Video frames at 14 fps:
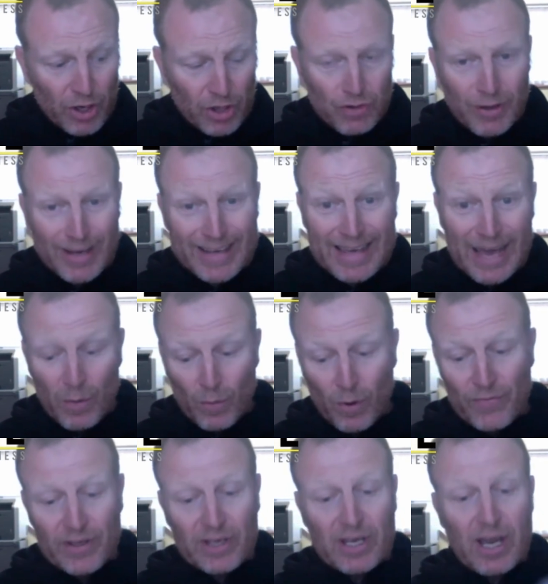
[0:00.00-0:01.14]
try and get one
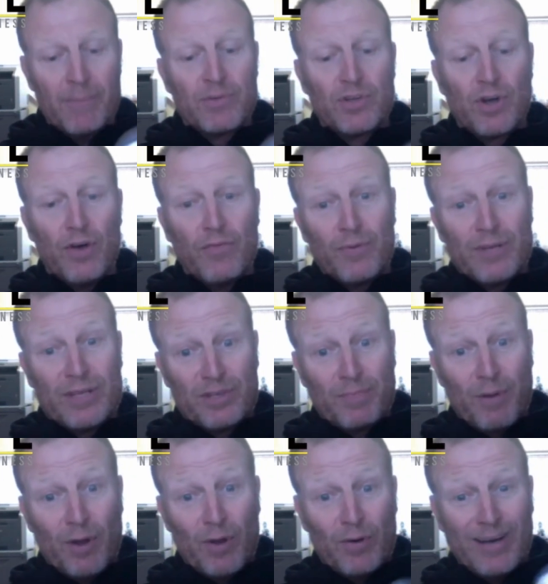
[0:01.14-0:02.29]
that comes off with a
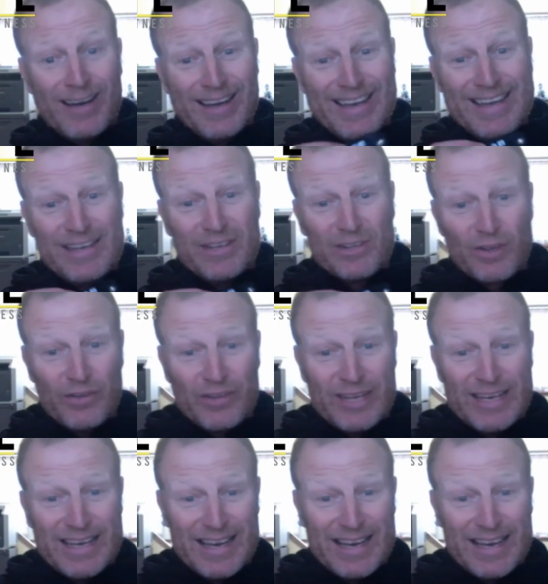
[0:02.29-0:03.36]
spoon. It's got the